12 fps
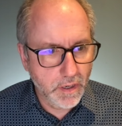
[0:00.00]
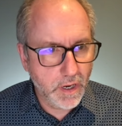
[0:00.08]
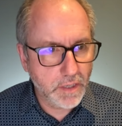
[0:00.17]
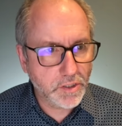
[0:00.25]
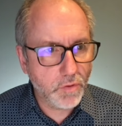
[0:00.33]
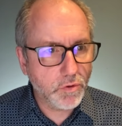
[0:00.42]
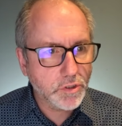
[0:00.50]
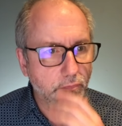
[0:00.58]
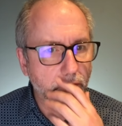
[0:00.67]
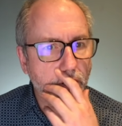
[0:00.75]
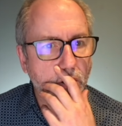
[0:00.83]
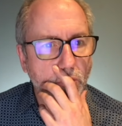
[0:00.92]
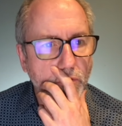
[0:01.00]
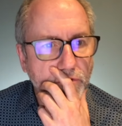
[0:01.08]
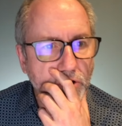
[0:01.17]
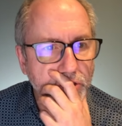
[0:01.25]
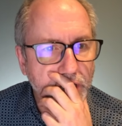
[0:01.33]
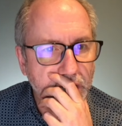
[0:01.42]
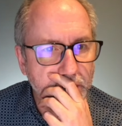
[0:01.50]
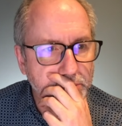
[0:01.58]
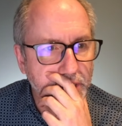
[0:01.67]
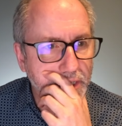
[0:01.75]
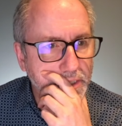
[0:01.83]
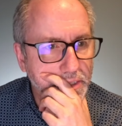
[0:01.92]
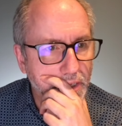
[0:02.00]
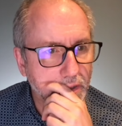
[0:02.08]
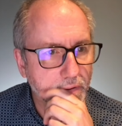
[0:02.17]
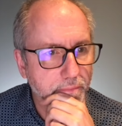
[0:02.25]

And so what have we got? We've got the clip data.